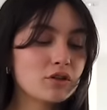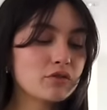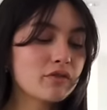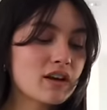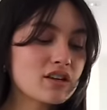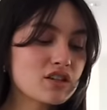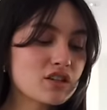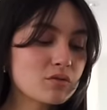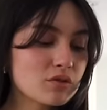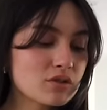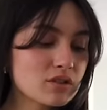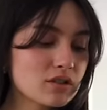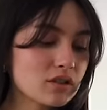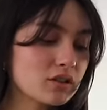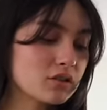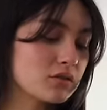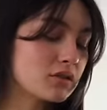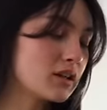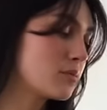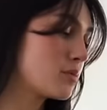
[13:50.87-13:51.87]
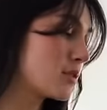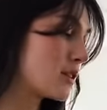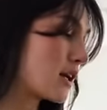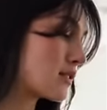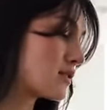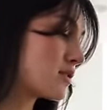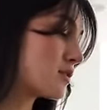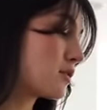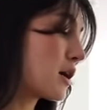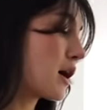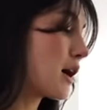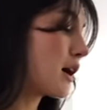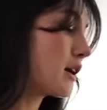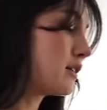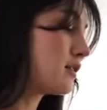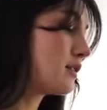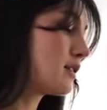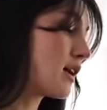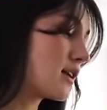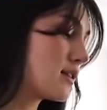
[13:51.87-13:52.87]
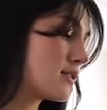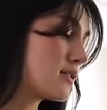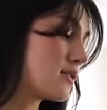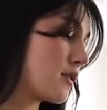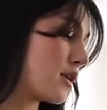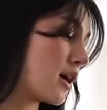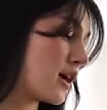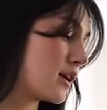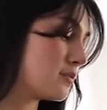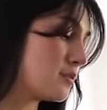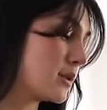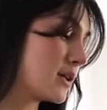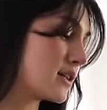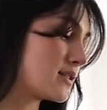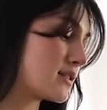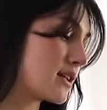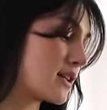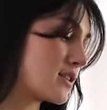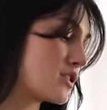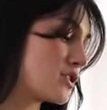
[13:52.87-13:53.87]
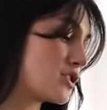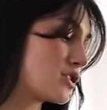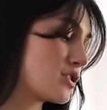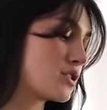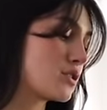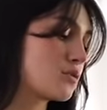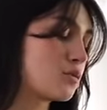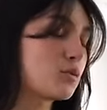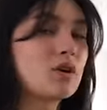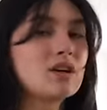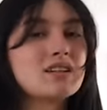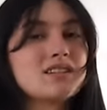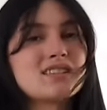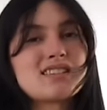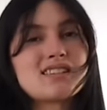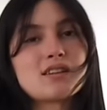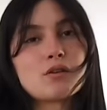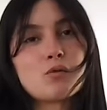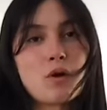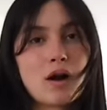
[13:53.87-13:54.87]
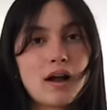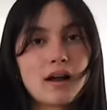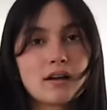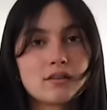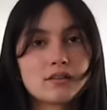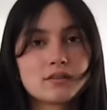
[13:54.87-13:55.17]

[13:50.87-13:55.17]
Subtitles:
vegetables included, but that's okay. That's okay, because that's just once in a while.